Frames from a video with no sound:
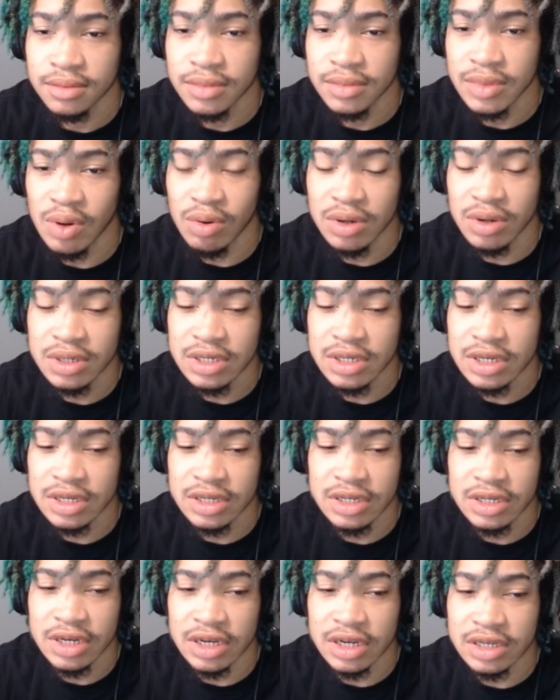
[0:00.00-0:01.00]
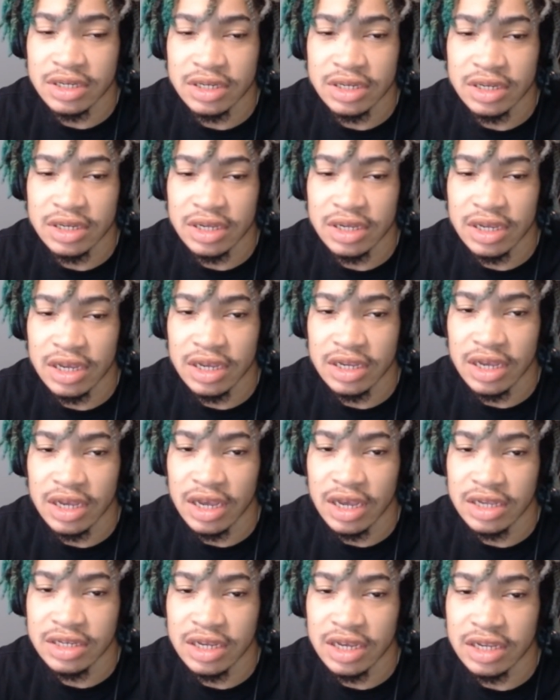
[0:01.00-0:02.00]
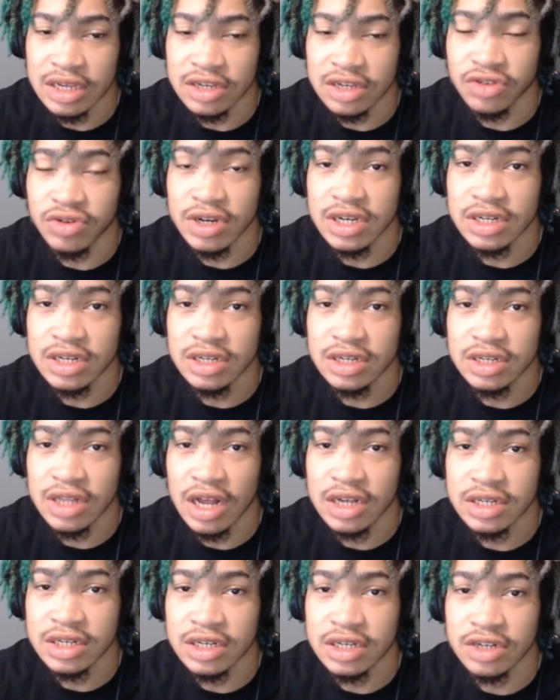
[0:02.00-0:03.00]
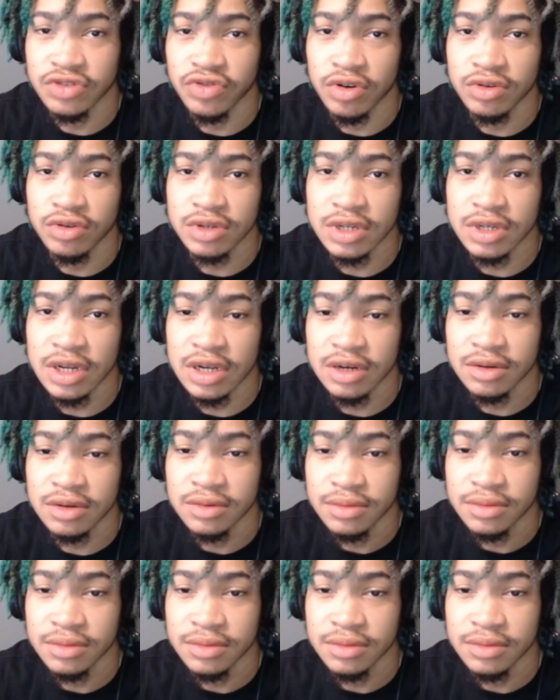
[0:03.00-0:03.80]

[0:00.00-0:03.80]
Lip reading: Or is it just, is it ingrained slash engrossed now?